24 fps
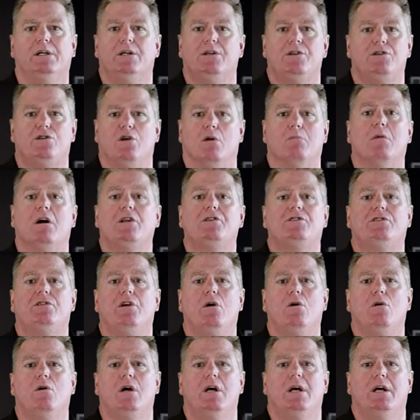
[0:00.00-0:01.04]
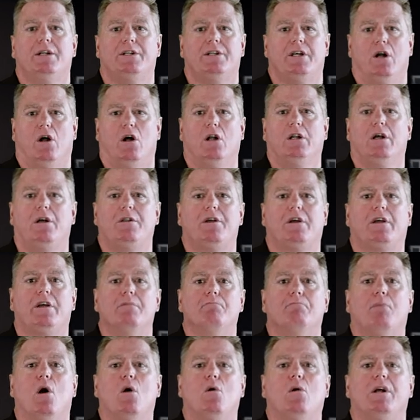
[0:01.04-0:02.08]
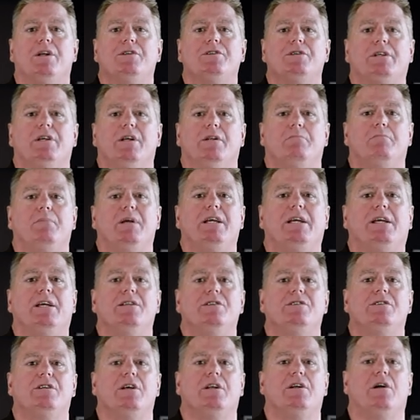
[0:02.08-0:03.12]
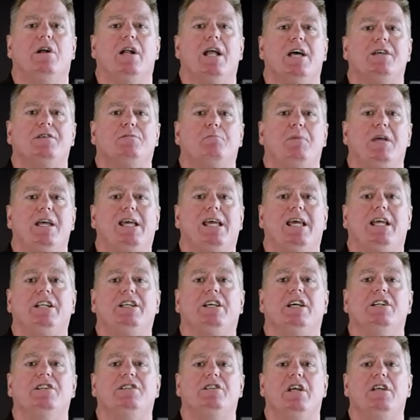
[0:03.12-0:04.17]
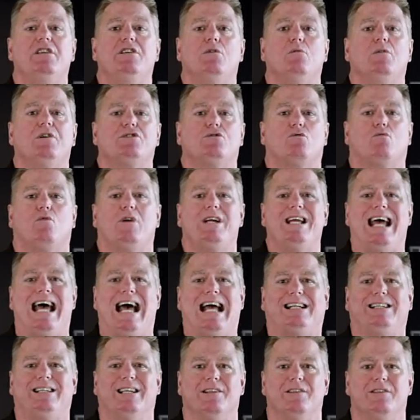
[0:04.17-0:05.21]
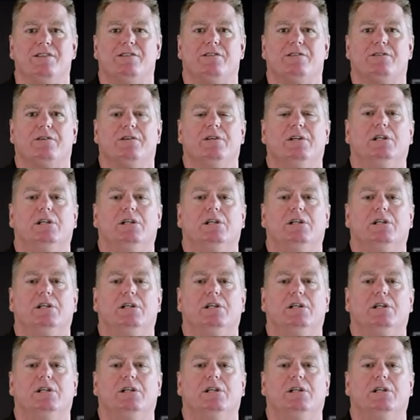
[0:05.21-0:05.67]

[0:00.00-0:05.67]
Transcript: so much so that all other components can be considered as being in continuous reactance.